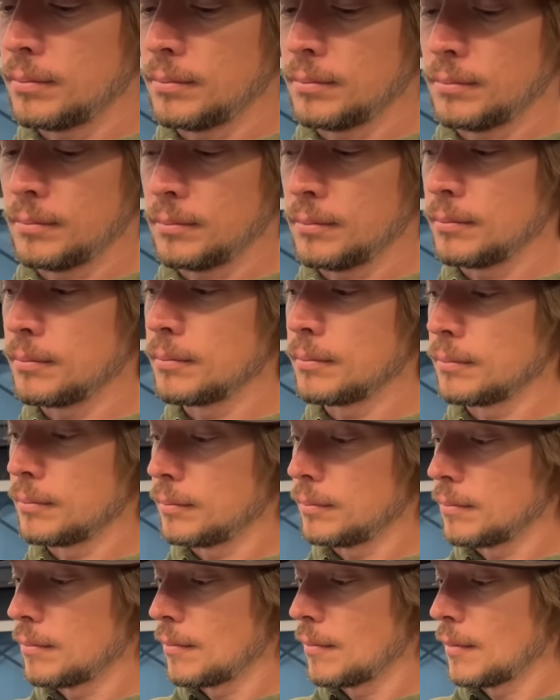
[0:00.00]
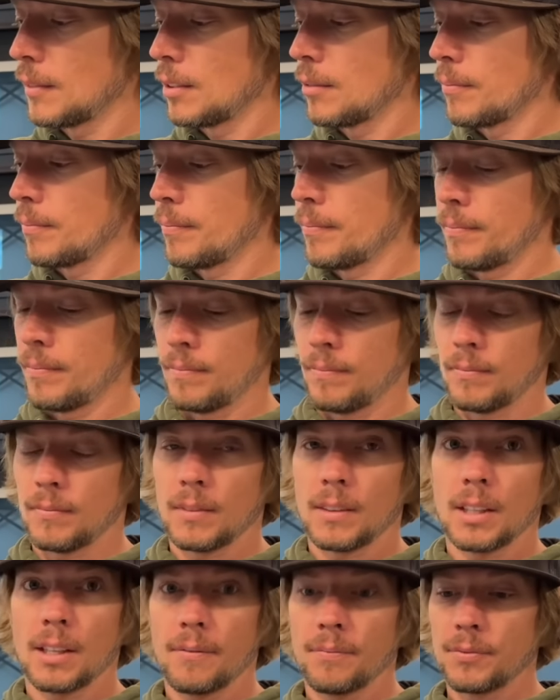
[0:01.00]
have this even if we don't
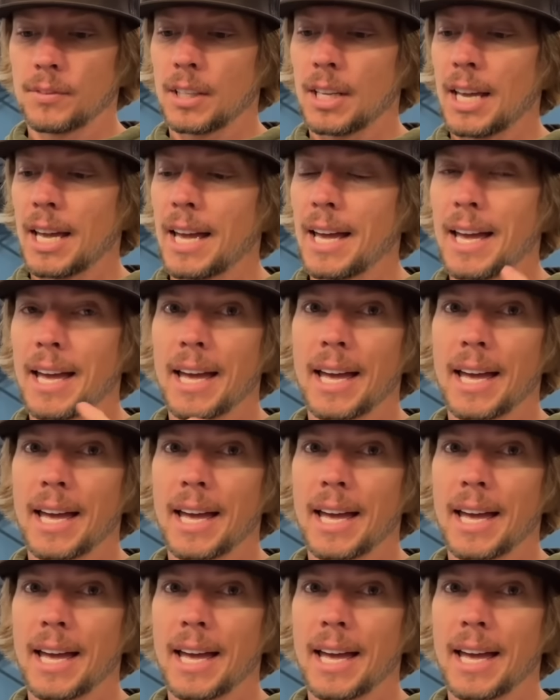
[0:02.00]
have Wi-Fi.